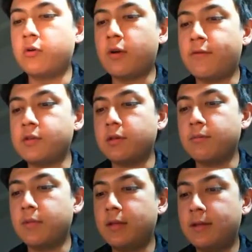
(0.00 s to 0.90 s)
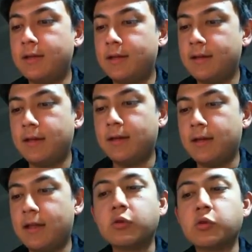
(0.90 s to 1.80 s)
to a harder FSM.
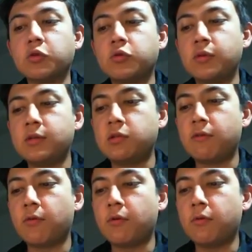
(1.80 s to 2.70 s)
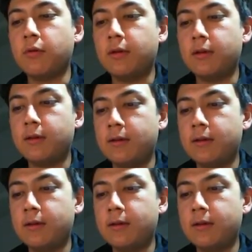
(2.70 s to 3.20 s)
That was a little too easy for you.